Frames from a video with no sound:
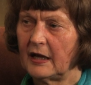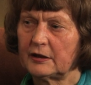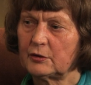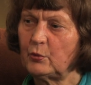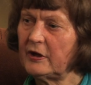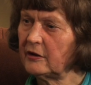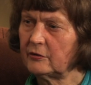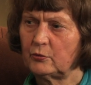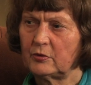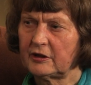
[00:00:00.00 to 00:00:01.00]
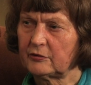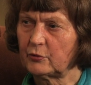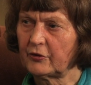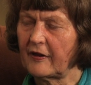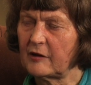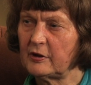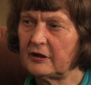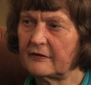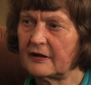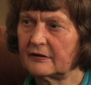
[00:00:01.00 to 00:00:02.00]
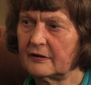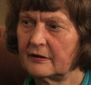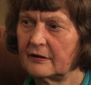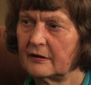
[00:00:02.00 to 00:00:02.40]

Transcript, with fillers: And where, where would they be then?